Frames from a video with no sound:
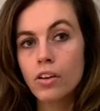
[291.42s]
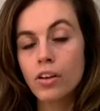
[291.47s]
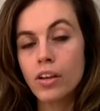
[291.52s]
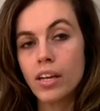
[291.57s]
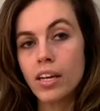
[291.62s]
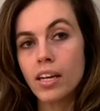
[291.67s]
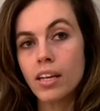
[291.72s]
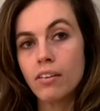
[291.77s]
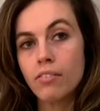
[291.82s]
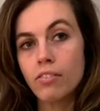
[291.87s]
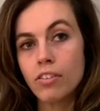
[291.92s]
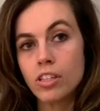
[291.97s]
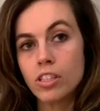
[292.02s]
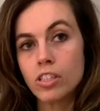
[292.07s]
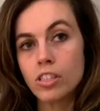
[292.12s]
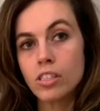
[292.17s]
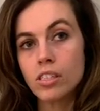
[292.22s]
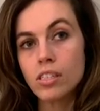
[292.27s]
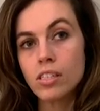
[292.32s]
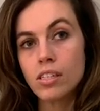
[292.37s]
creating
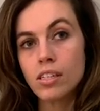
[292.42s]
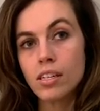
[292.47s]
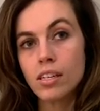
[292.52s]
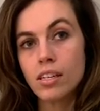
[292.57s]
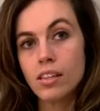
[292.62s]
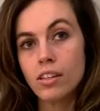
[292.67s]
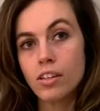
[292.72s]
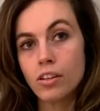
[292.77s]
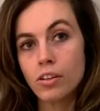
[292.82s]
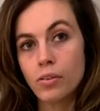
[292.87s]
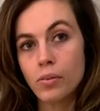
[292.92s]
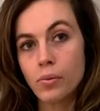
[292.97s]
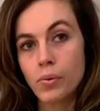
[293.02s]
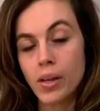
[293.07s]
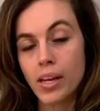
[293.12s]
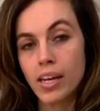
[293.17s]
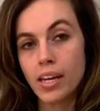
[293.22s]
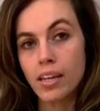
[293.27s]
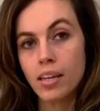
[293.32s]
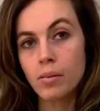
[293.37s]
fission in the
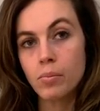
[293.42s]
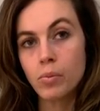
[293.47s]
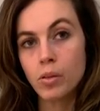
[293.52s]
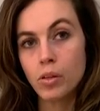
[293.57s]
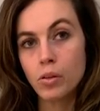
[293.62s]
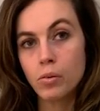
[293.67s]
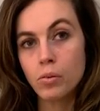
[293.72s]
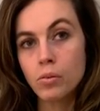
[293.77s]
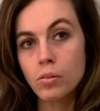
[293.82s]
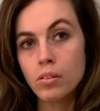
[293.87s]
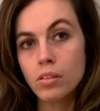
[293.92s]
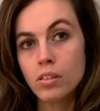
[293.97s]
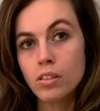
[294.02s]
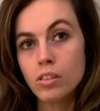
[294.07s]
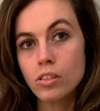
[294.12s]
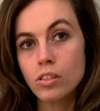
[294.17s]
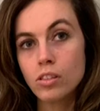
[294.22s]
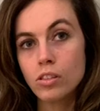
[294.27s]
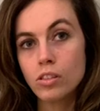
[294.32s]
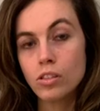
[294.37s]
uranium U
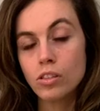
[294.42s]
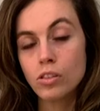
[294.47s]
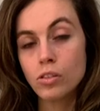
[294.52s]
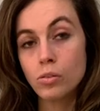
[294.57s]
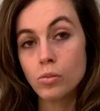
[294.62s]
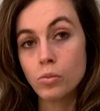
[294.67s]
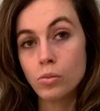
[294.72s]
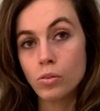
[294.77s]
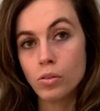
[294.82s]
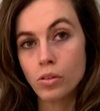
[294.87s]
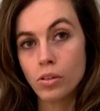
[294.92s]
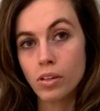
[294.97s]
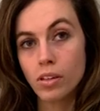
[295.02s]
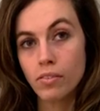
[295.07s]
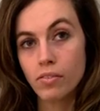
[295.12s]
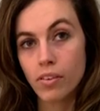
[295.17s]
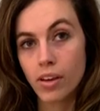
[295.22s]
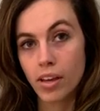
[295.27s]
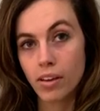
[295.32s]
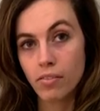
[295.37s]

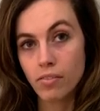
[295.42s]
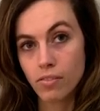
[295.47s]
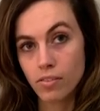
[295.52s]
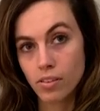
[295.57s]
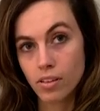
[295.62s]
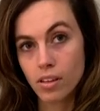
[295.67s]
235